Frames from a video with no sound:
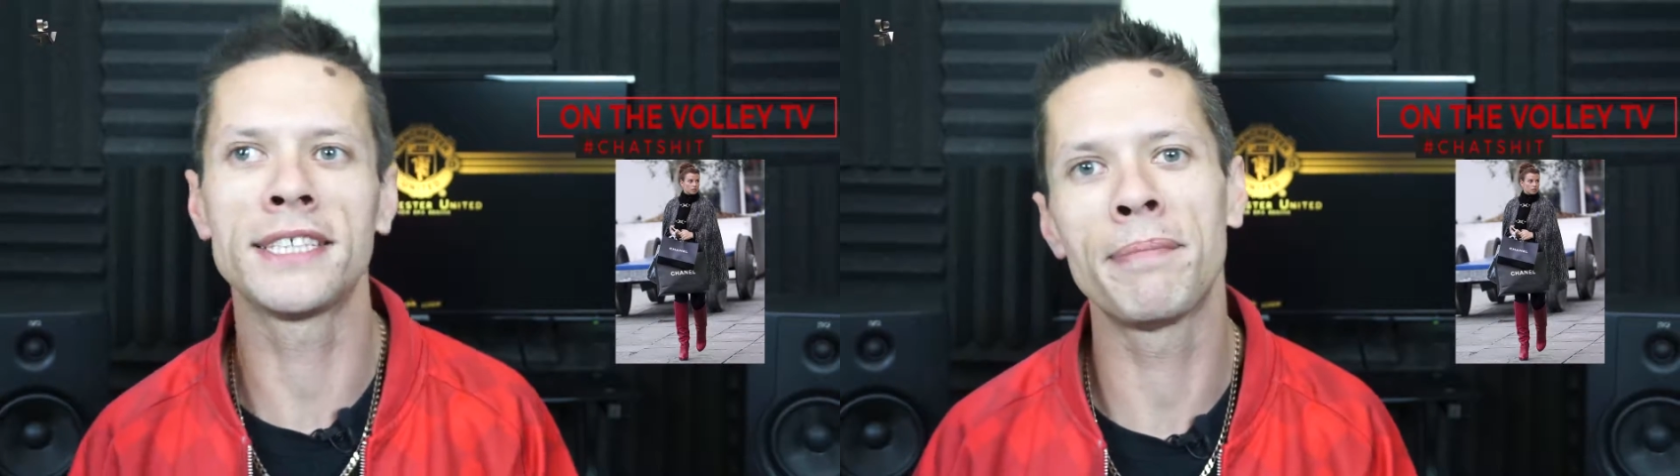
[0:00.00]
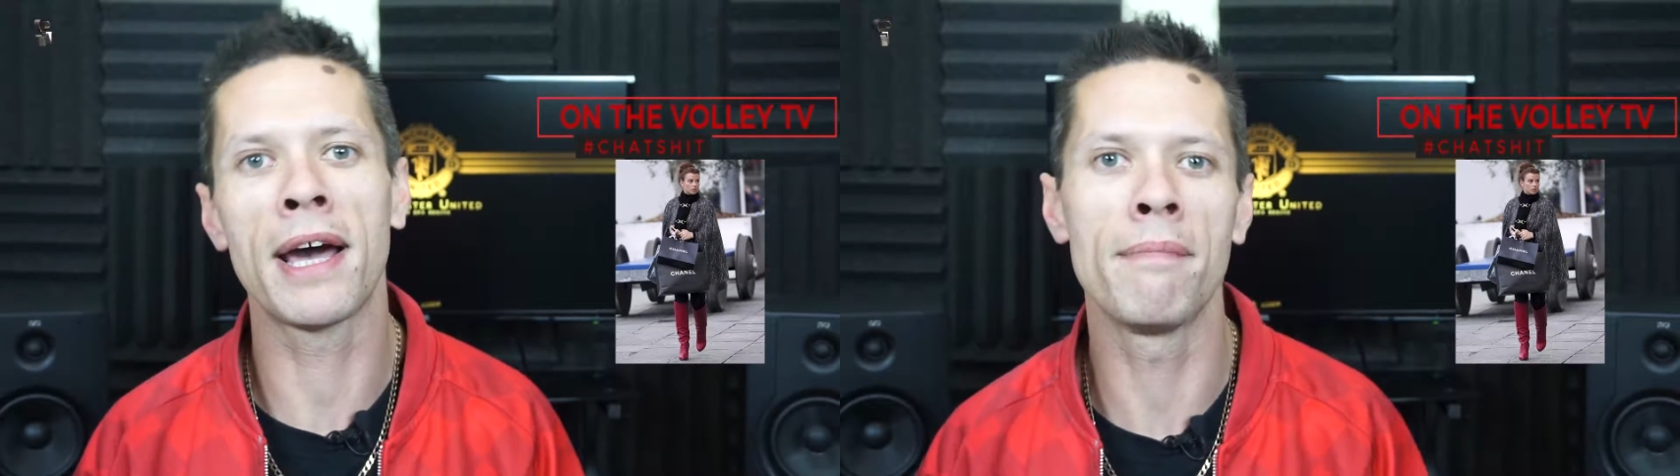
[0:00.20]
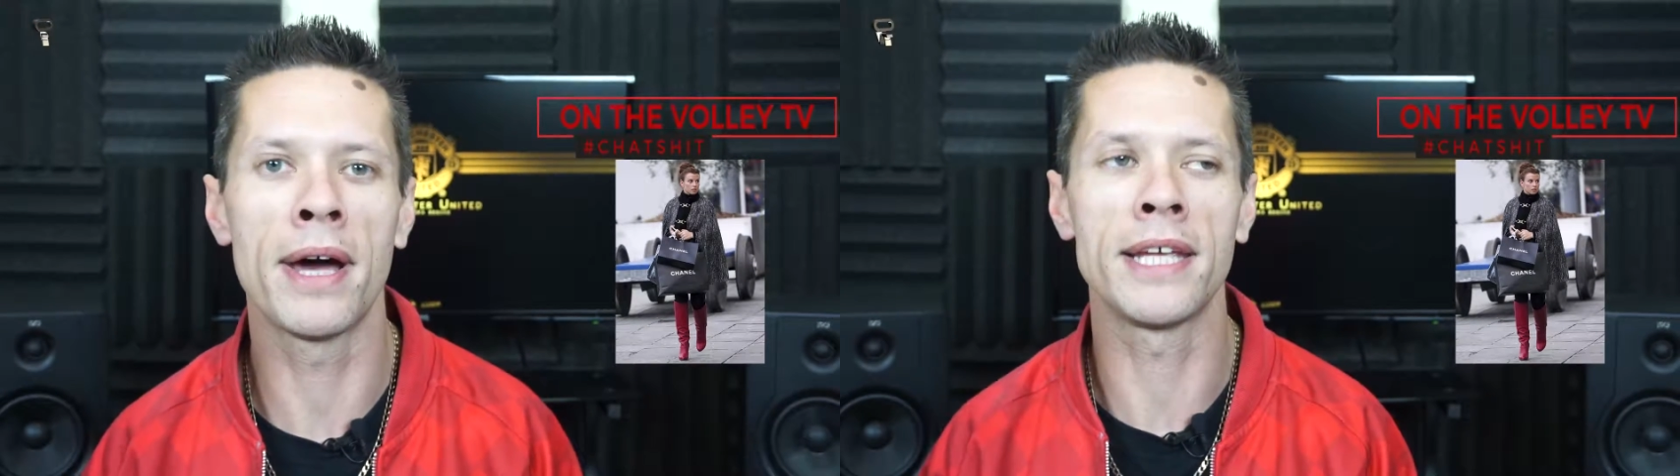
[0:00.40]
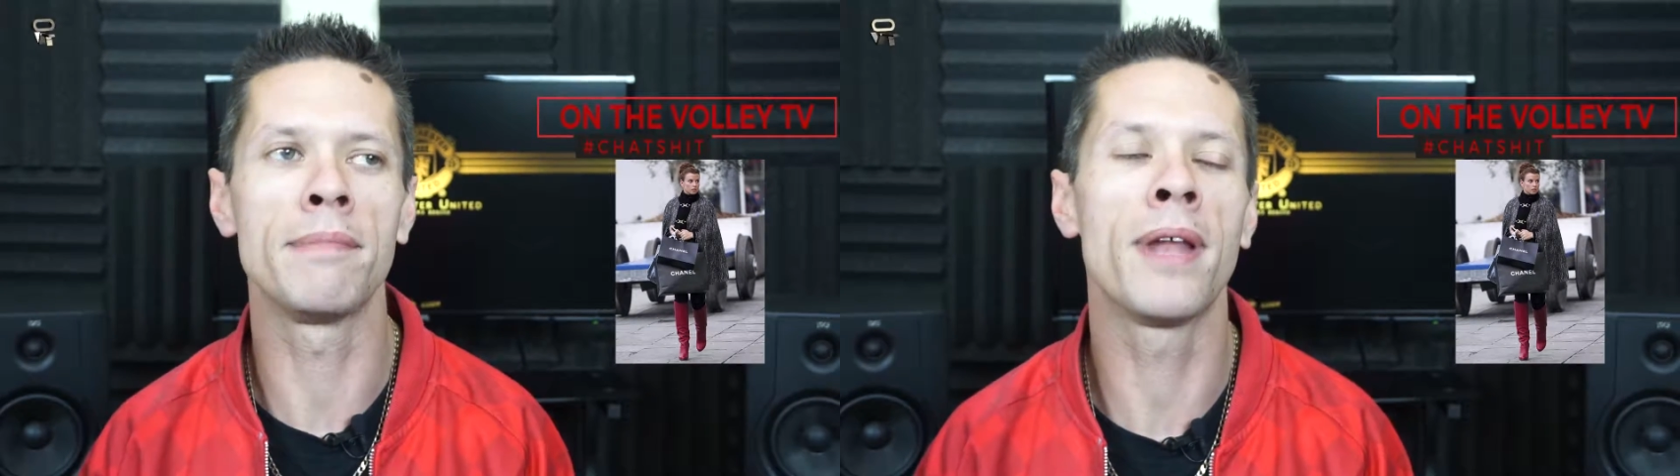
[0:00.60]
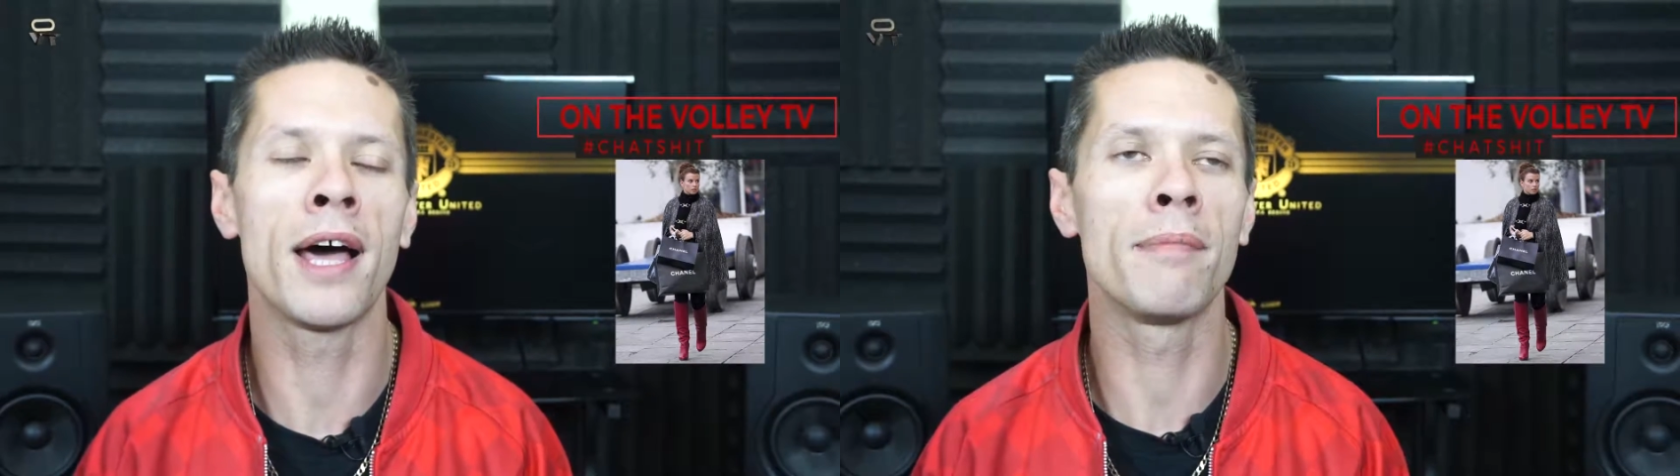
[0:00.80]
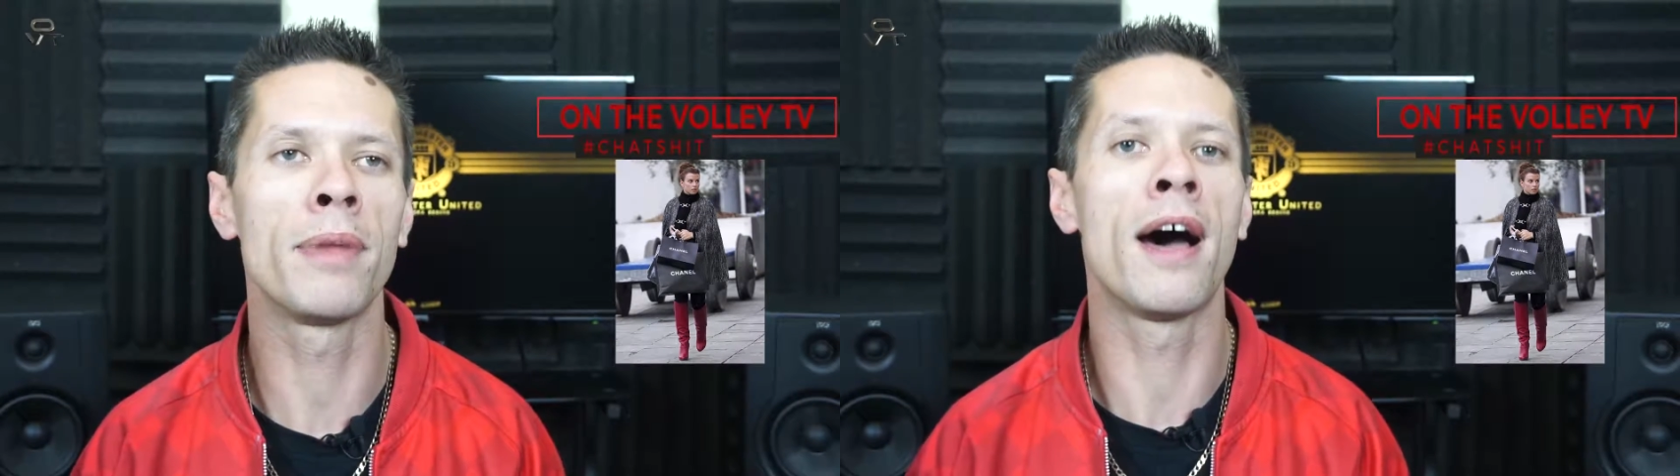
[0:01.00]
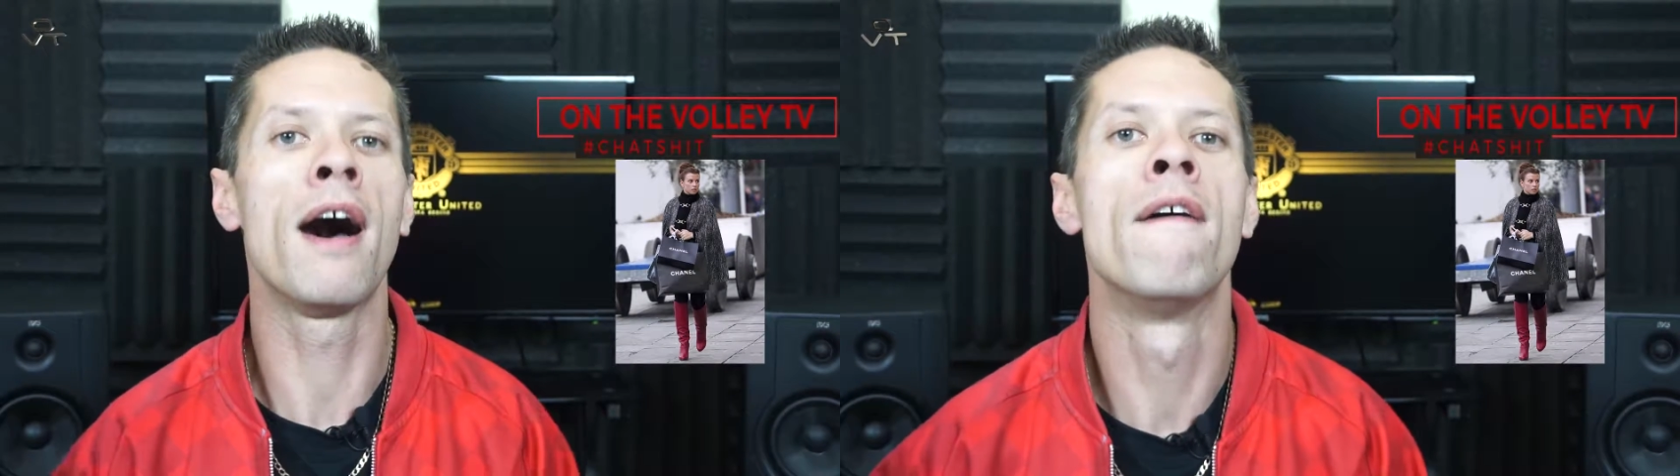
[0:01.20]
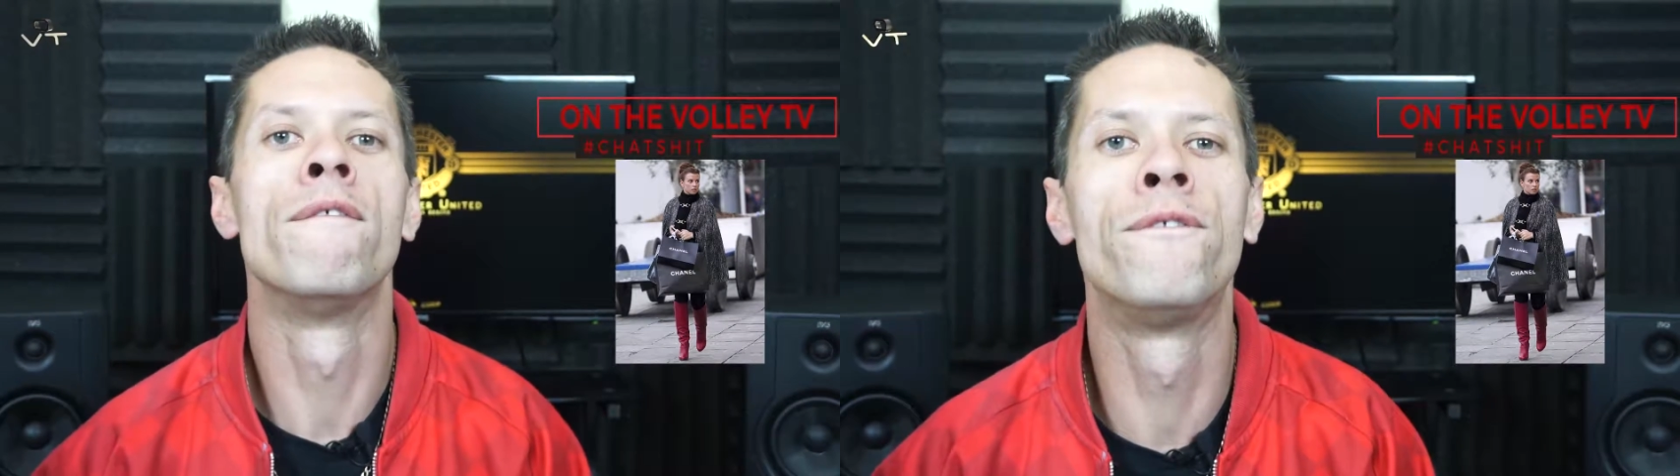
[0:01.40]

about money, blah blah.